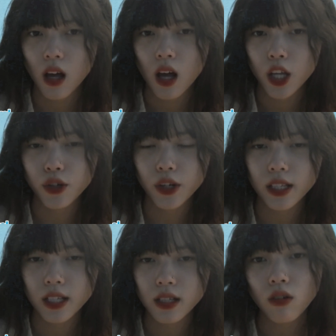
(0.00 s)
During
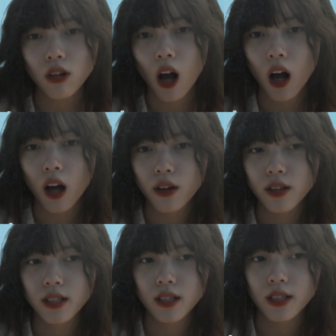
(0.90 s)
the so-called
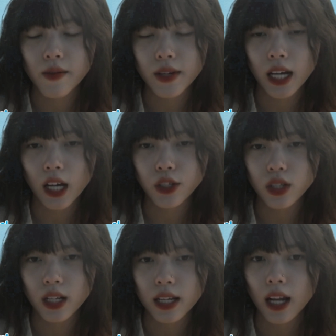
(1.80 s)

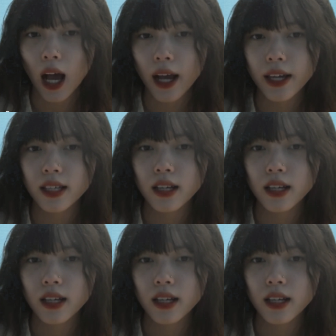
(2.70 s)
709